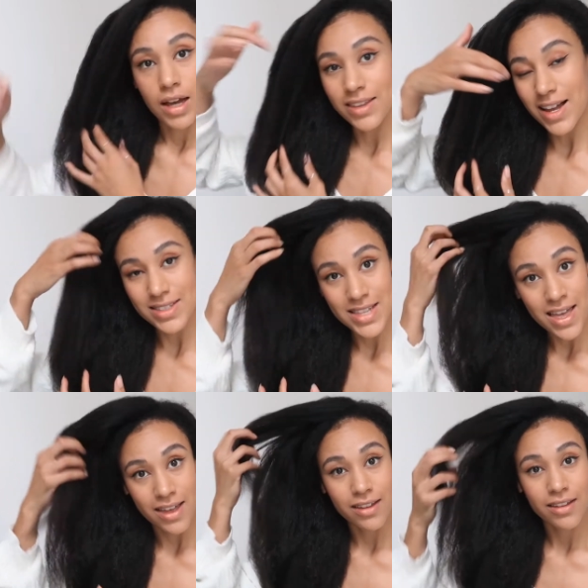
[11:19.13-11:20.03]
and that's
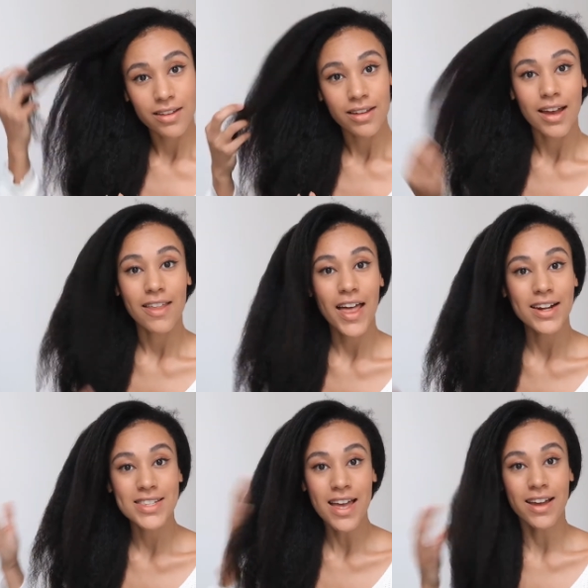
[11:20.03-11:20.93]
it. And that
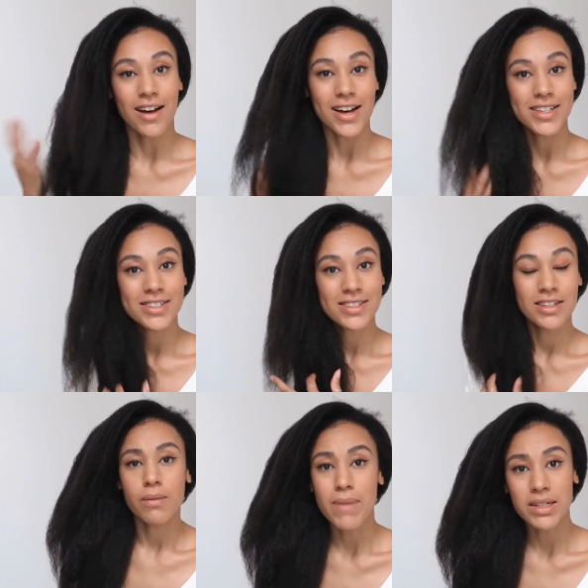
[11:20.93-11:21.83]
is it, guys.
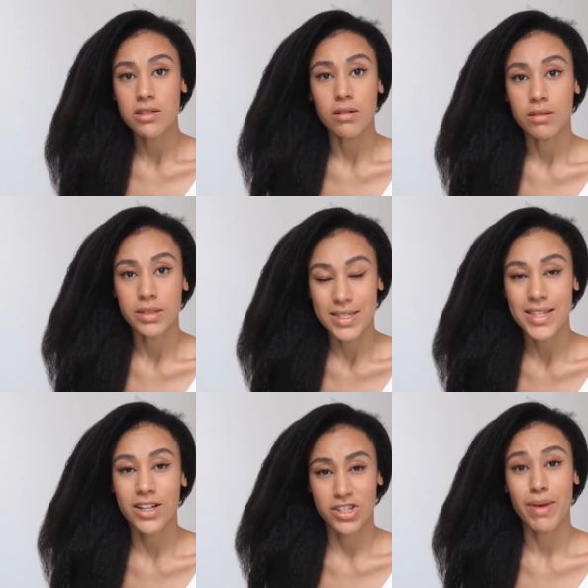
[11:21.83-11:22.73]
Mental, this is
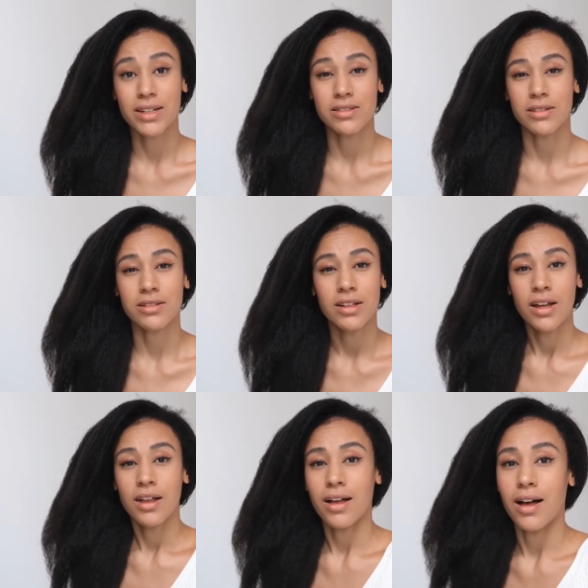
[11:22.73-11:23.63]
actually mental.
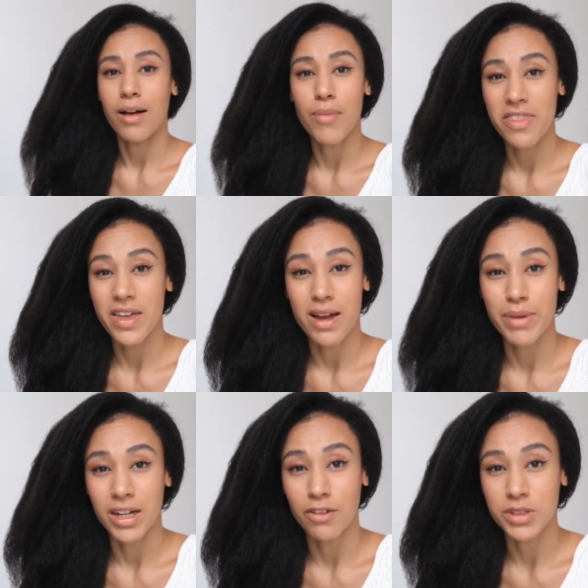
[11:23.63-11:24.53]
Um, I think I'm
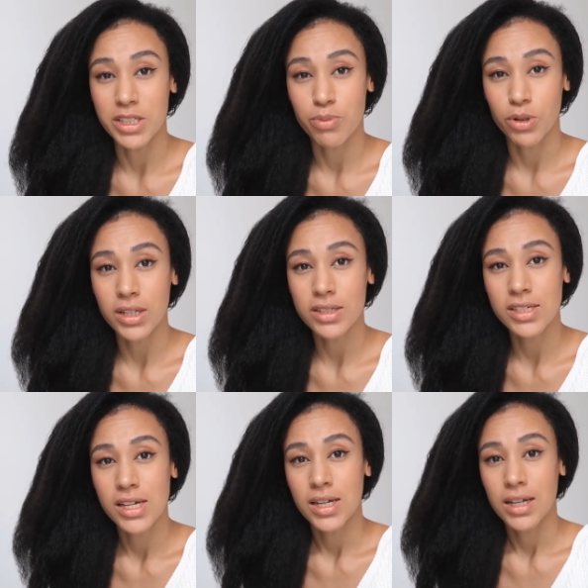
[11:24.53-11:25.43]
in love with this product.